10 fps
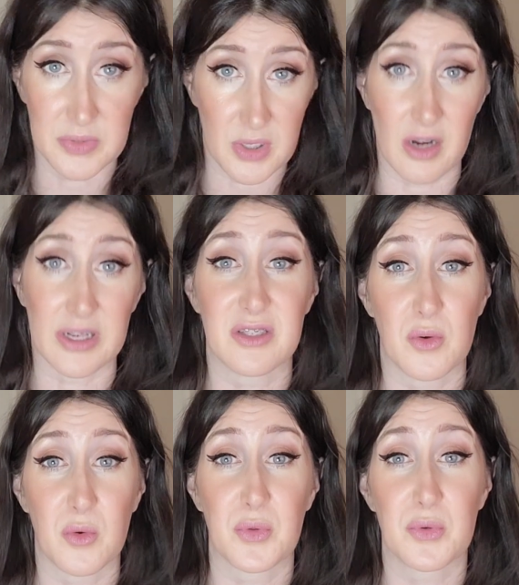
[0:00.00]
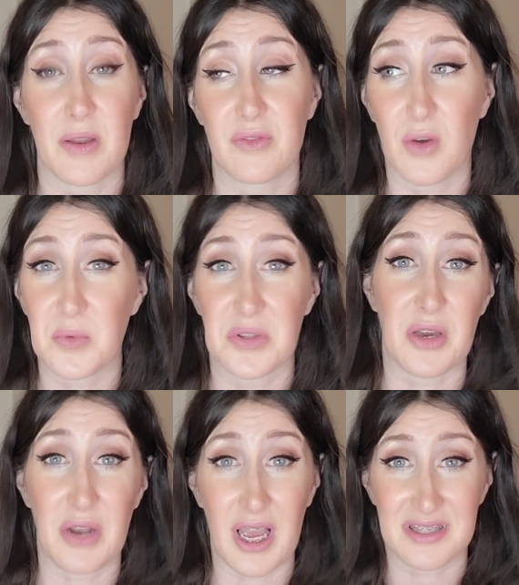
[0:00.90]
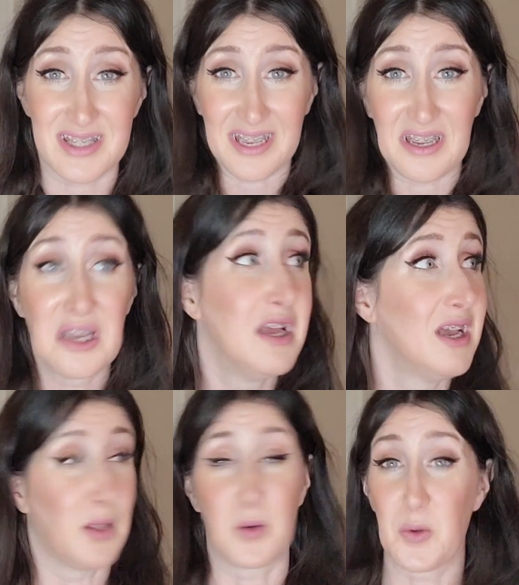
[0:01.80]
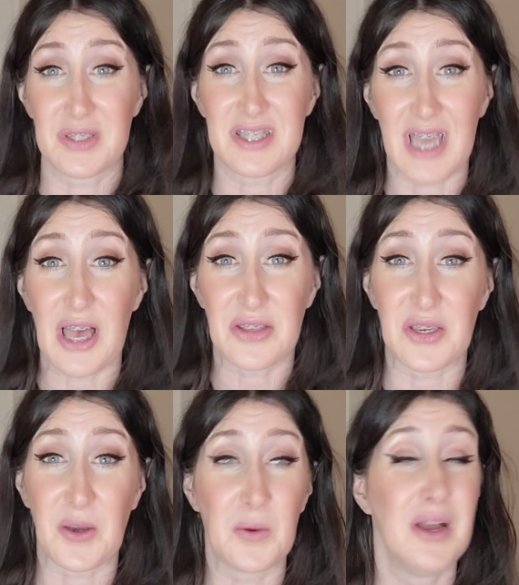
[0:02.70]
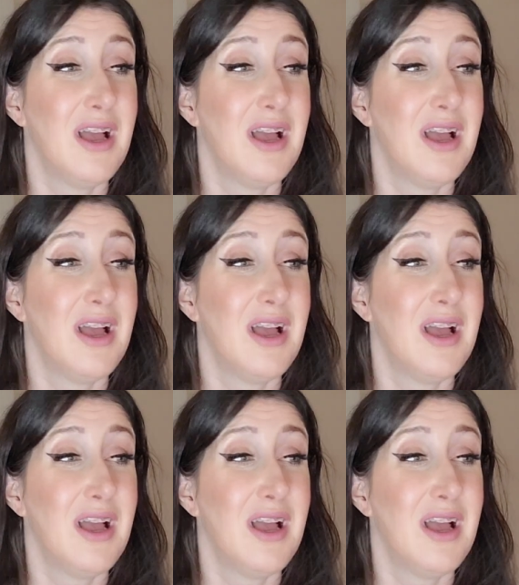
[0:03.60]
sorry, don't go through my phone without asking. I don't know what to tell you.